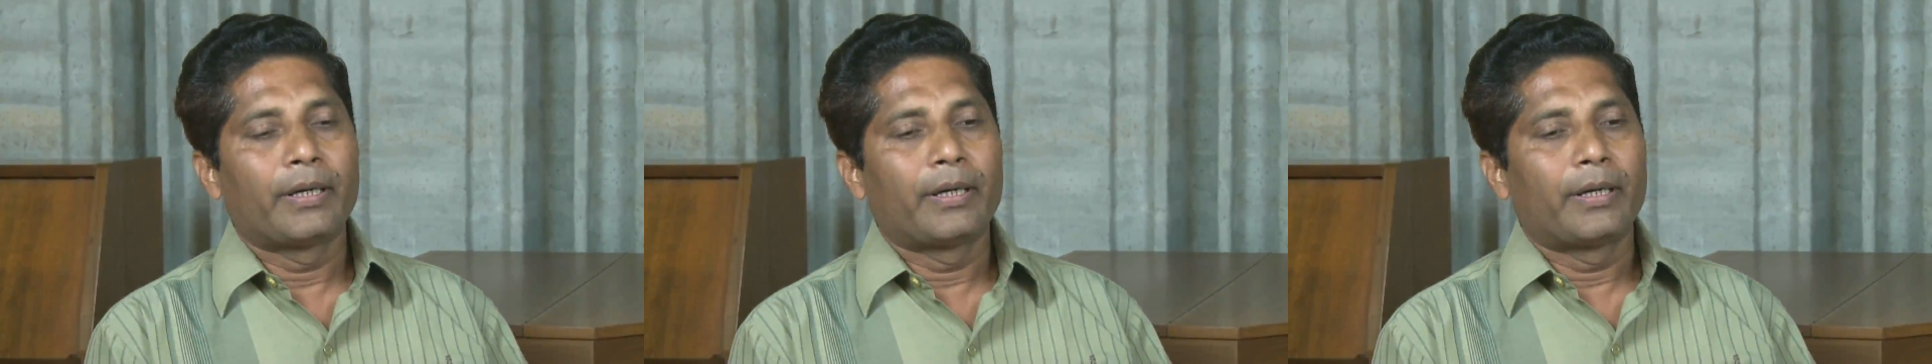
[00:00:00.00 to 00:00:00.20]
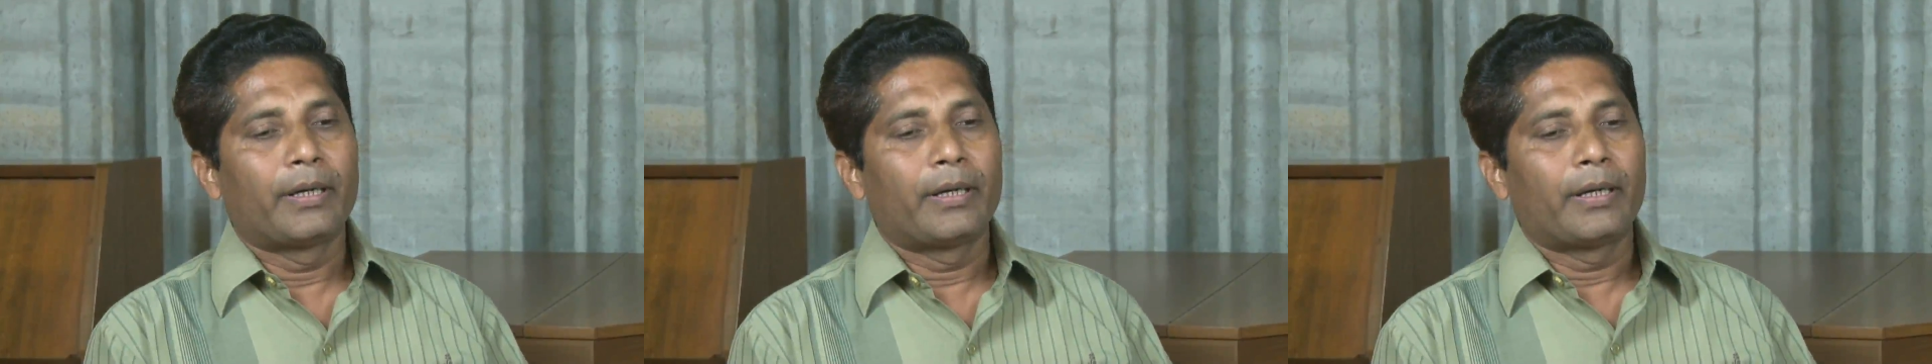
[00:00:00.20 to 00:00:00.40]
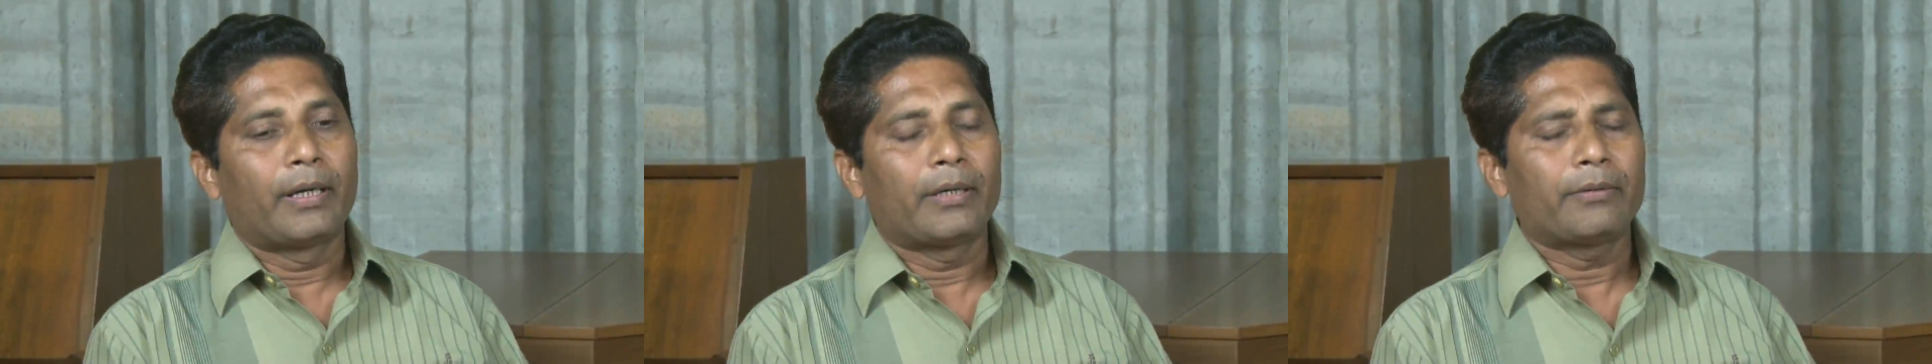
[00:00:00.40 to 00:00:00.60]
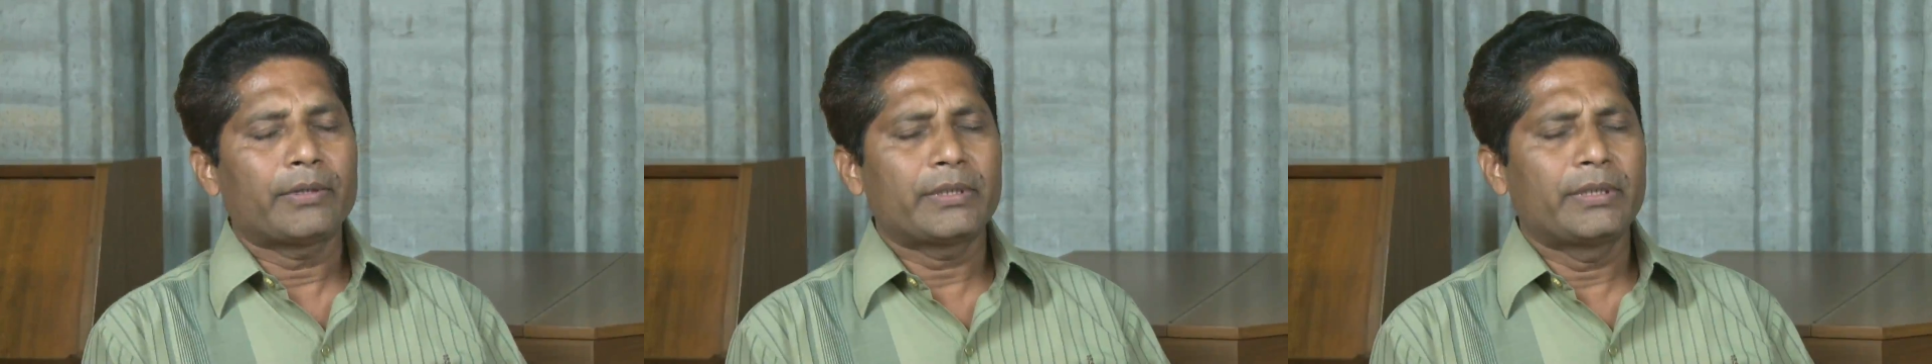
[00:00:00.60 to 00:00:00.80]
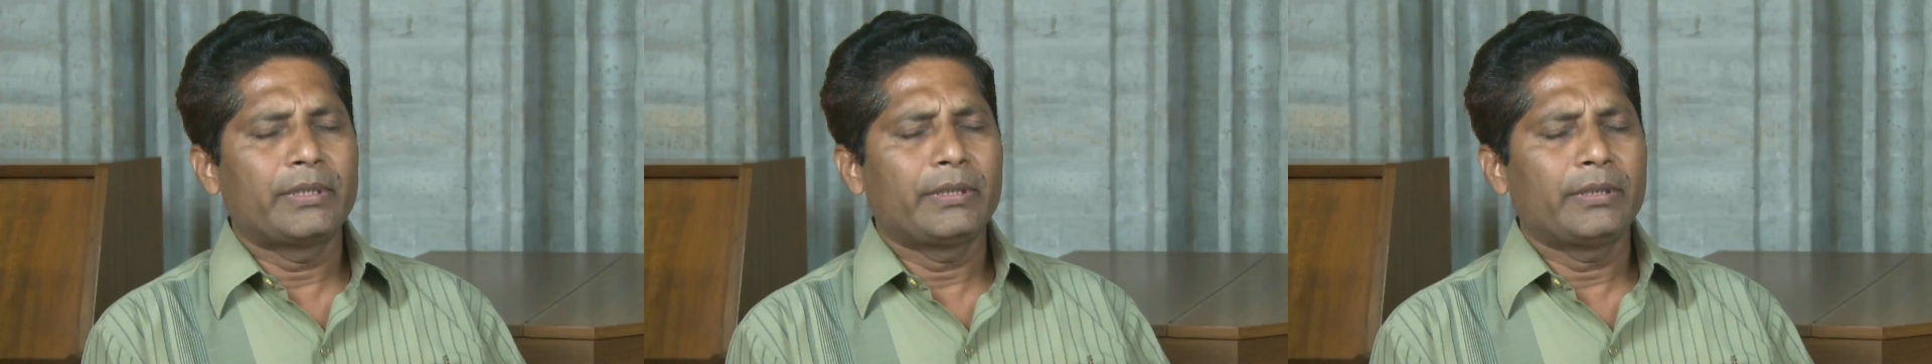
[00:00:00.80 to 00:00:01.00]
I was
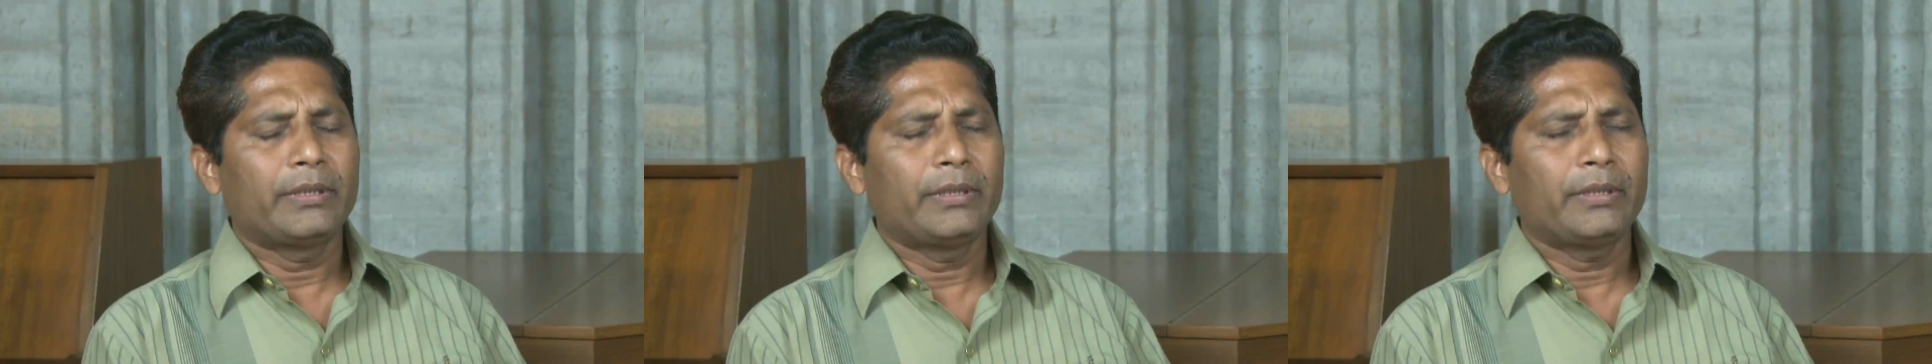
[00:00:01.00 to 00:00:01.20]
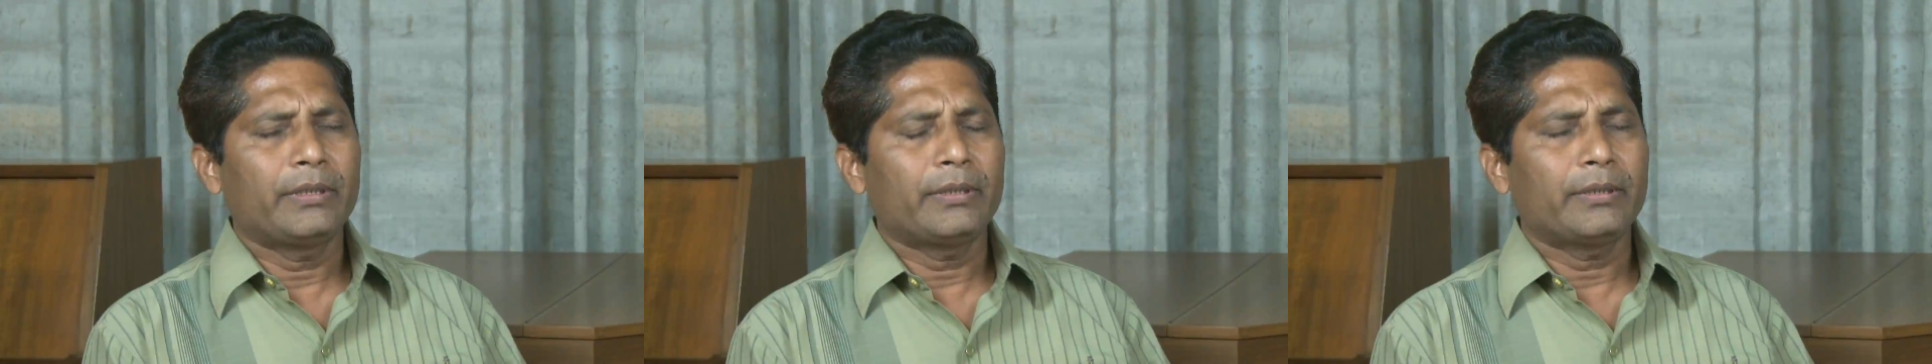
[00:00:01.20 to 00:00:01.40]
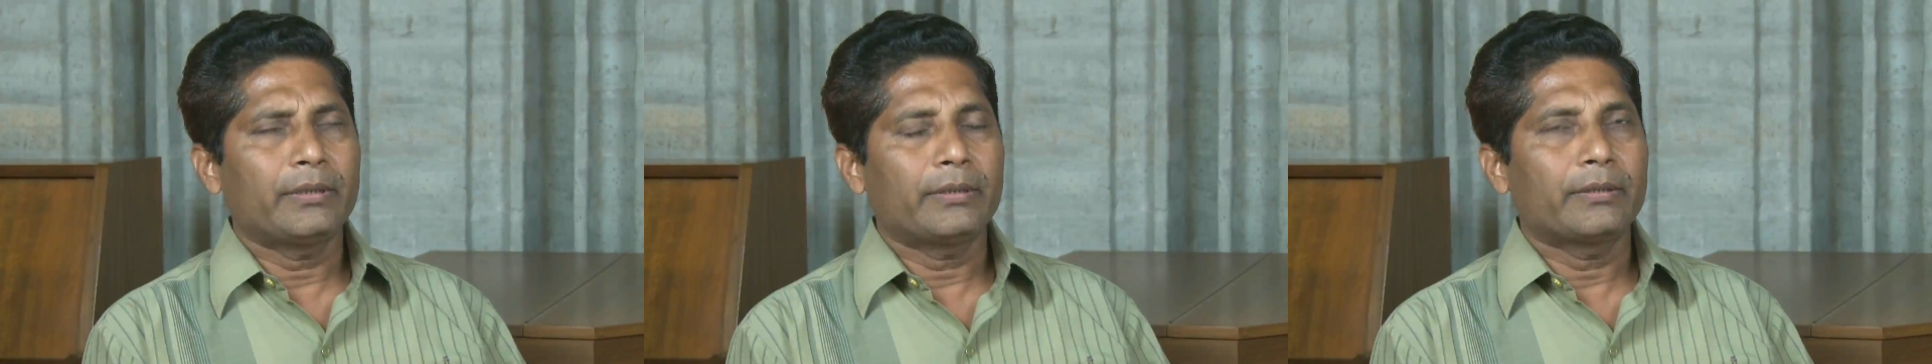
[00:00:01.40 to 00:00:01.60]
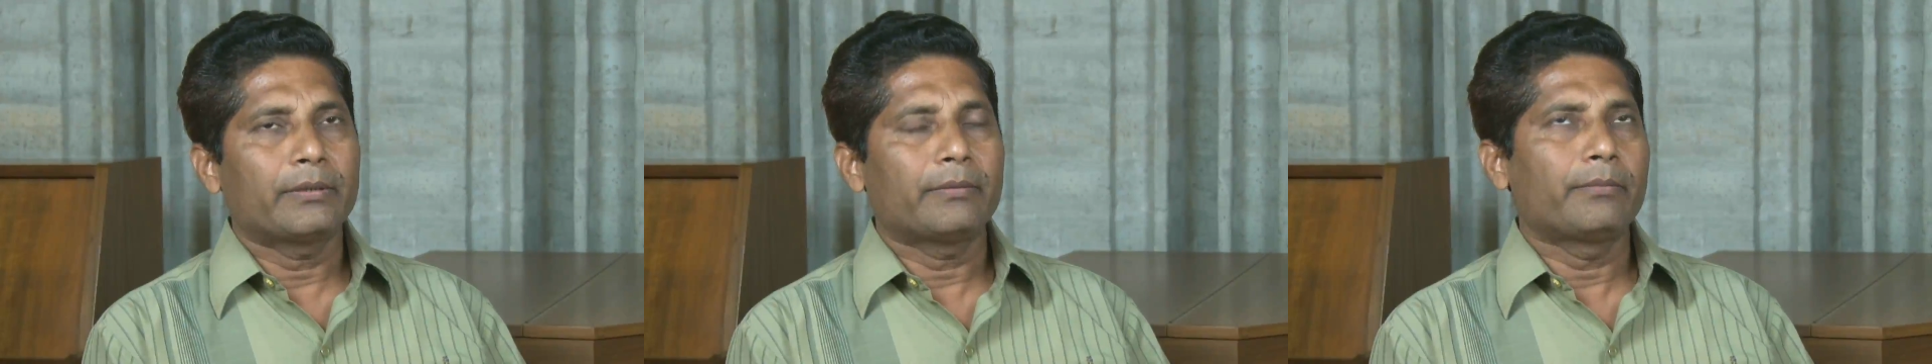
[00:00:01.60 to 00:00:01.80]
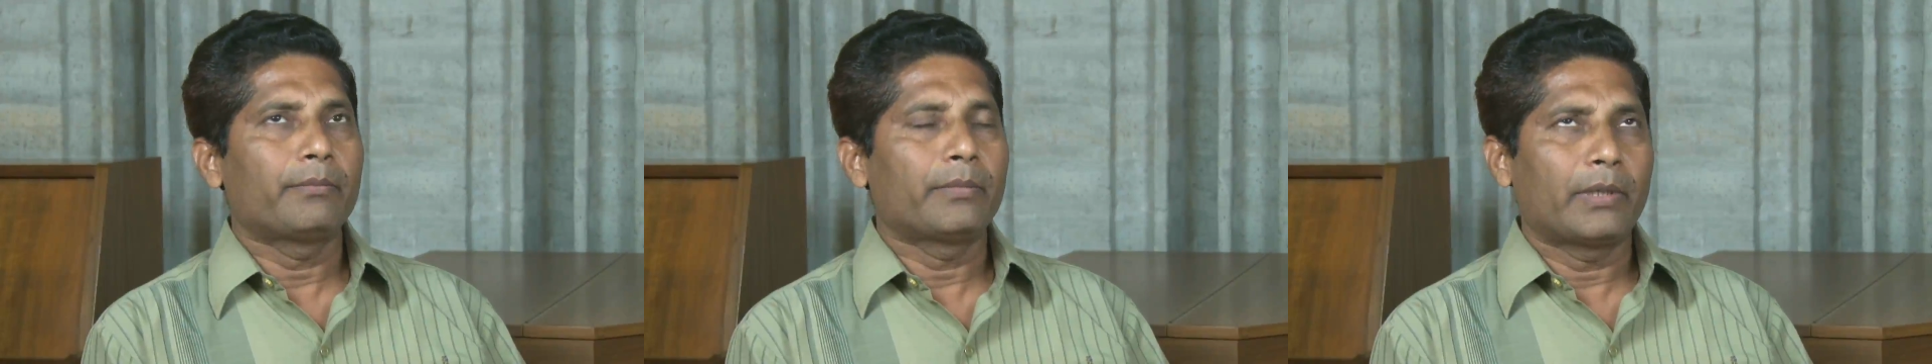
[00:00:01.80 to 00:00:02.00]
thinking,
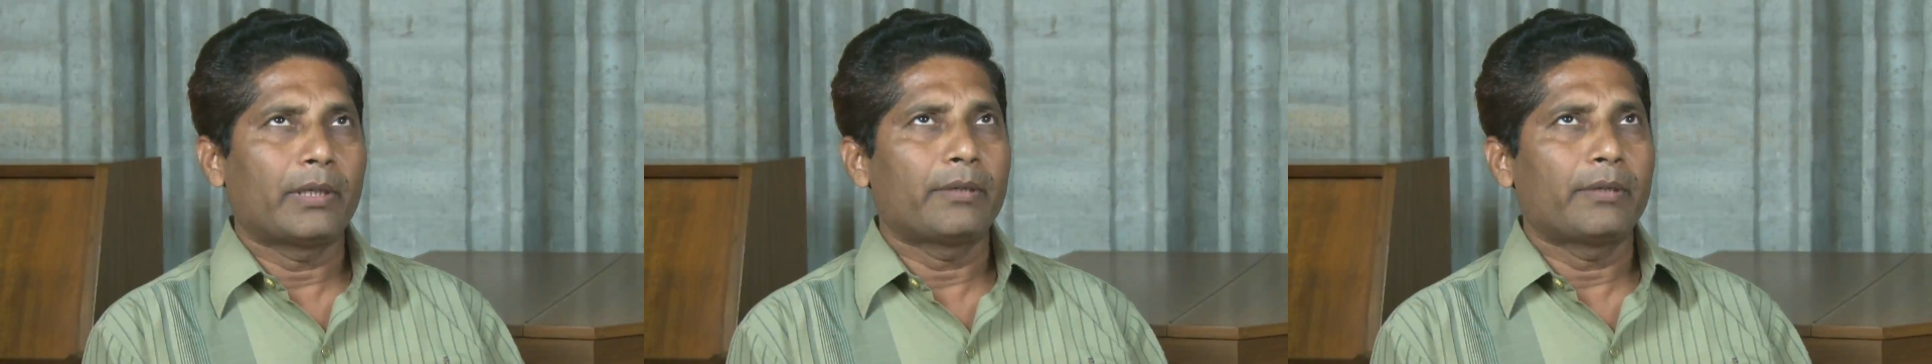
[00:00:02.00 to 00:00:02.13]
I